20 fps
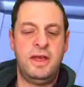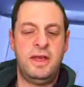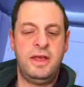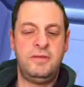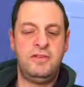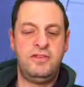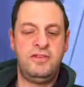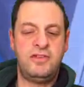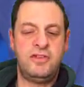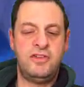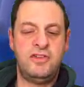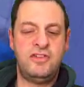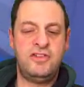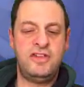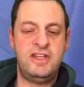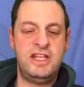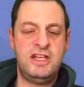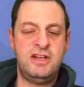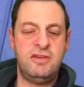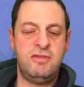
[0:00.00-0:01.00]
I'm just going to
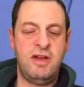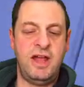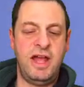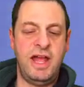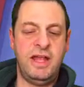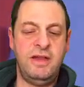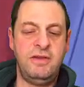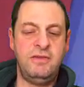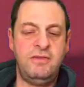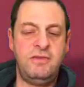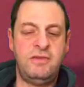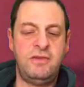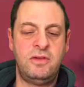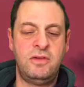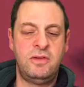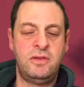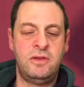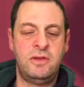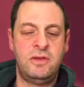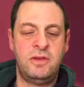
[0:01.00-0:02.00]
sneak around.
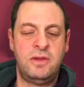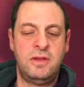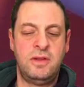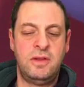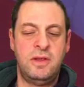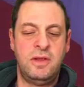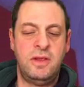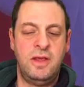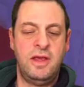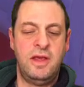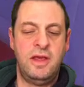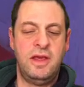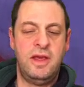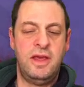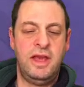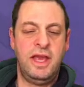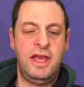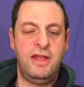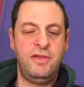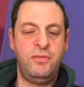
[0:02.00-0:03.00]

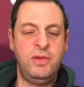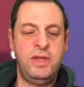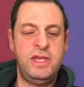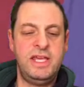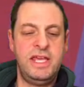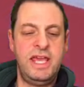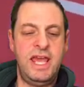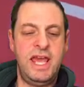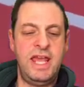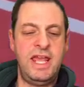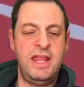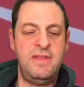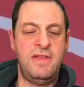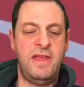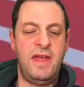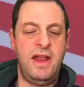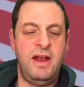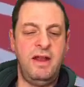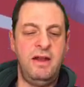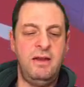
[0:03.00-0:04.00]
And if we can get in
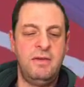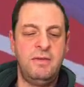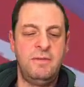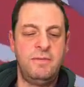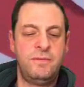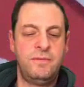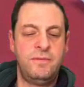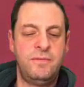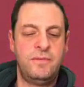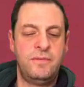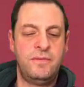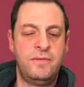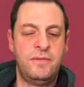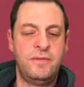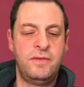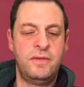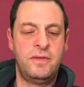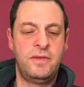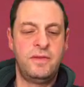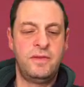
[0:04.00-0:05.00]
there...
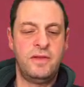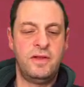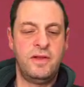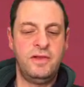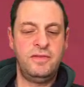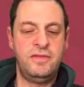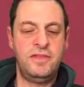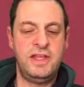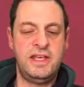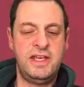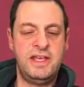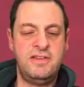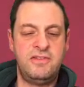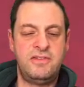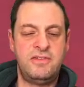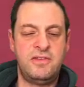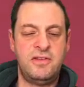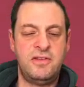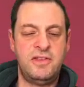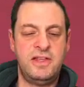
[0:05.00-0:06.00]
I think
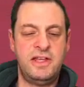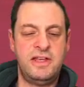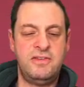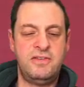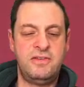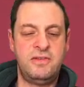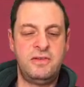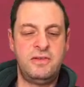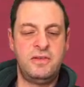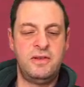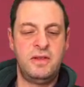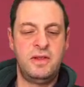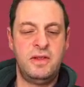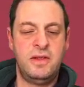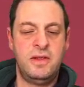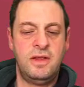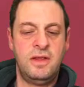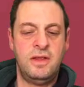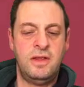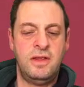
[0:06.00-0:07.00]
he's... I think he's...
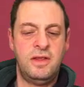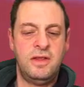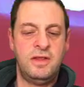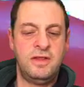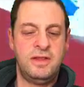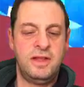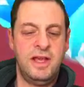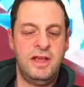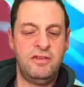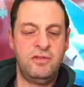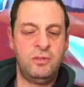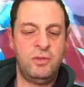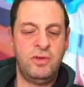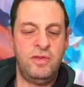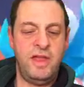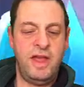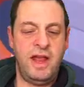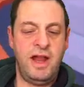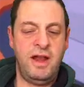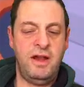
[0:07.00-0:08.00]
Yes,
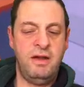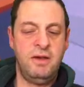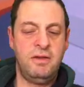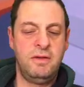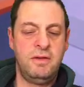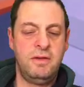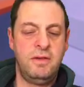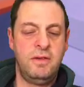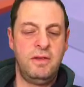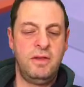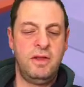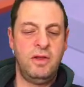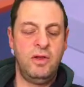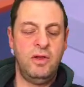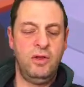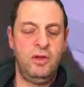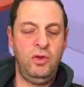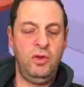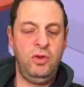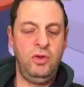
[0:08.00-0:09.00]
we're there.
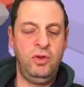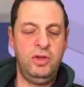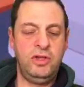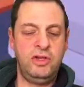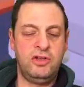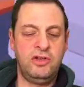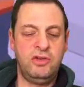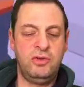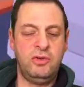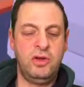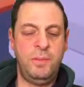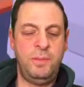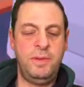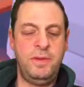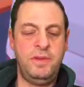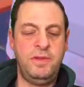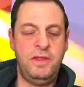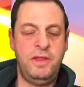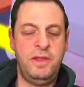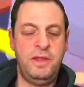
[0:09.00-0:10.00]
Oh, I got caught up
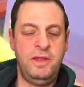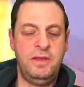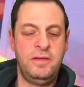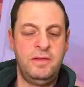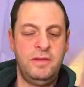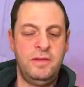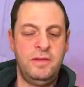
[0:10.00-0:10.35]
in the...